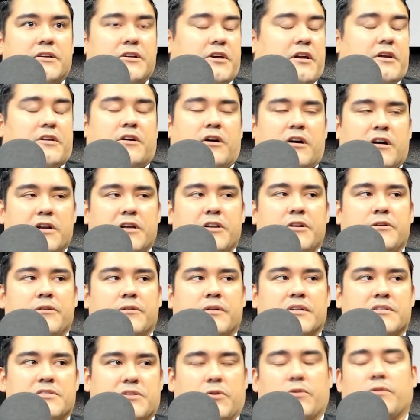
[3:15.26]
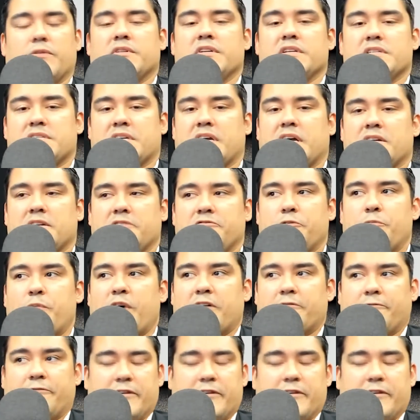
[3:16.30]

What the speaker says: argue a total discount of about